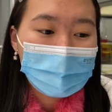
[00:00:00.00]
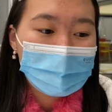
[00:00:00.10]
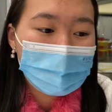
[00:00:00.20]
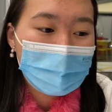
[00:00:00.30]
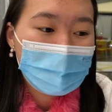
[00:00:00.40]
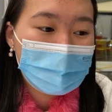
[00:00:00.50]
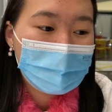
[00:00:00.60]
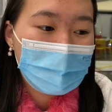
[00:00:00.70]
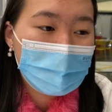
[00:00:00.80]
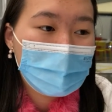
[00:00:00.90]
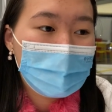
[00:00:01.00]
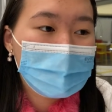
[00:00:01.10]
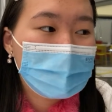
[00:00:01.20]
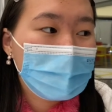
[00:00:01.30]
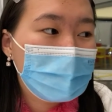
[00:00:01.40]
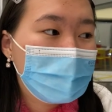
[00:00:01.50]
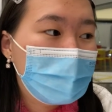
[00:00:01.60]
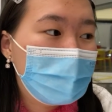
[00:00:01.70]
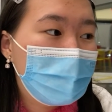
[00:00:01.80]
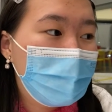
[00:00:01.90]
So like joining clubs like
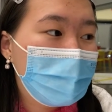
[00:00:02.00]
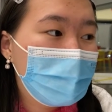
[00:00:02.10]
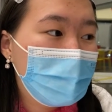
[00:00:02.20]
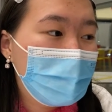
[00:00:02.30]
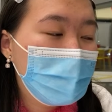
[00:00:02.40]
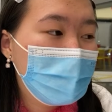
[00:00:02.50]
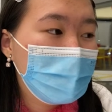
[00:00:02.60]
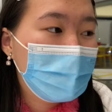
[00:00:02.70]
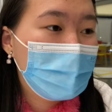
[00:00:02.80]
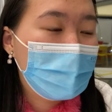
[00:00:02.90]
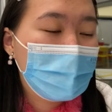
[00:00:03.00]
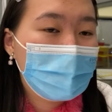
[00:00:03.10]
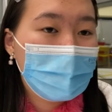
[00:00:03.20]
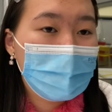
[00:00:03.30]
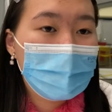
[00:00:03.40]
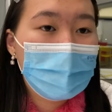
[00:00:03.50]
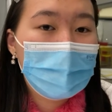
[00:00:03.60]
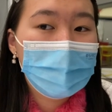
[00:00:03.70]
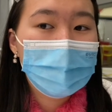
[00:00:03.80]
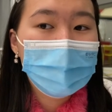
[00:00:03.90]
the Green Club,
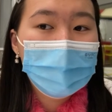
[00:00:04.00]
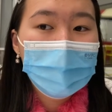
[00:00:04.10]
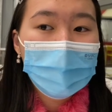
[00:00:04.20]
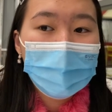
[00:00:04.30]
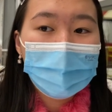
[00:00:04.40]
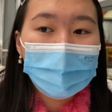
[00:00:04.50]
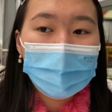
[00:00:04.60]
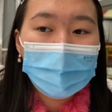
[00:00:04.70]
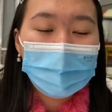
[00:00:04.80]
where they